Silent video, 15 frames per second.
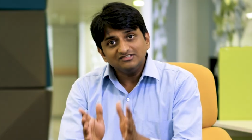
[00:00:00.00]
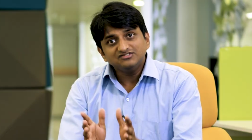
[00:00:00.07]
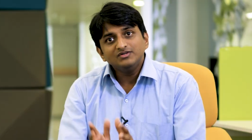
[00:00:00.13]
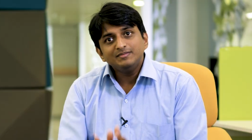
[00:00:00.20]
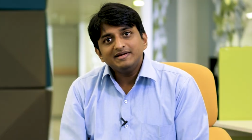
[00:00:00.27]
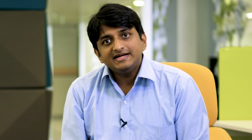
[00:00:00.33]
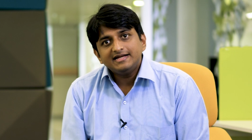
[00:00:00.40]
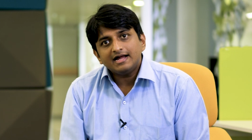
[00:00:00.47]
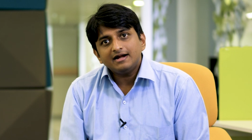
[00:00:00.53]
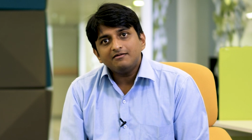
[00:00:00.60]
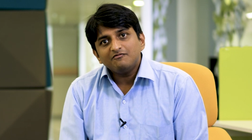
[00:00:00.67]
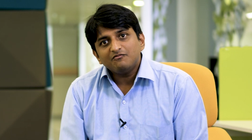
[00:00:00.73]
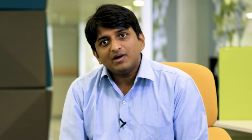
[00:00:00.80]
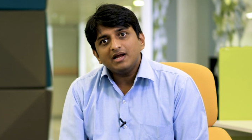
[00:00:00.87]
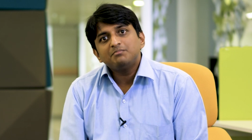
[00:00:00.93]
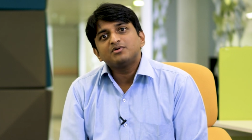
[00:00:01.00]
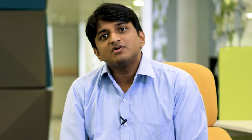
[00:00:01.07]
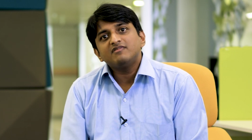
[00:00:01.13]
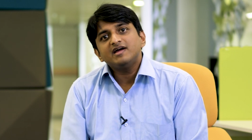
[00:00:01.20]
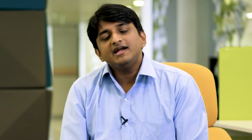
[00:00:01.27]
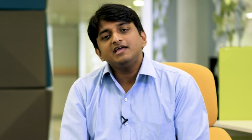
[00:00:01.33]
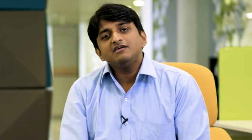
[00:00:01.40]
this will be done while
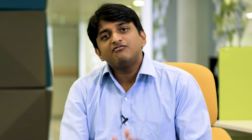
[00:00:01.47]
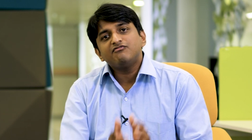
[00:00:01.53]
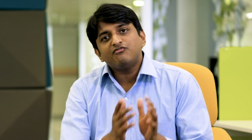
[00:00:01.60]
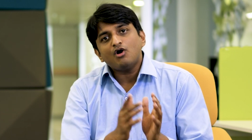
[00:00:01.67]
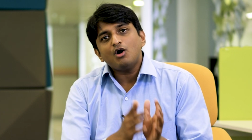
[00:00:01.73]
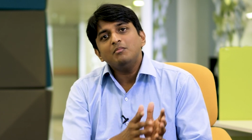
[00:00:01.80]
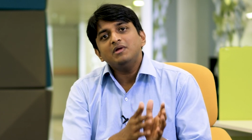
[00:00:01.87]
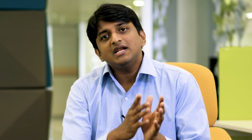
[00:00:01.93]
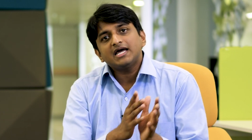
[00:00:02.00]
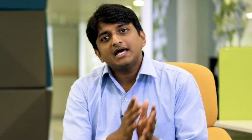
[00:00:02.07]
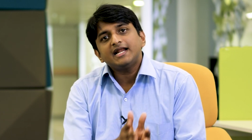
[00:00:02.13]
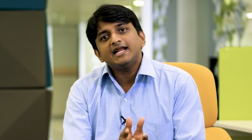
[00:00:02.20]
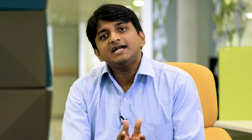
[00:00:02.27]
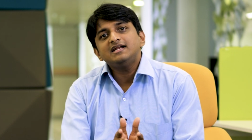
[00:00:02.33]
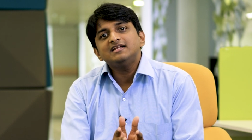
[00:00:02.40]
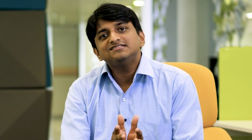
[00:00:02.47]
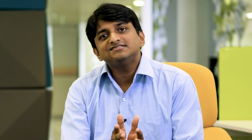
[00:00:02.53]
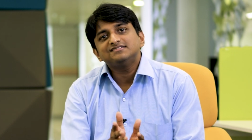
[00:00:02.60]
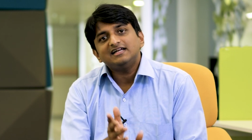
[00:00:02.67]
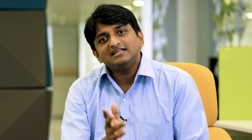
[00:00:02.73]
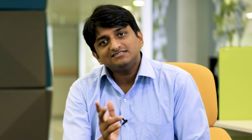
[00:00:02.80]
providing formal correctness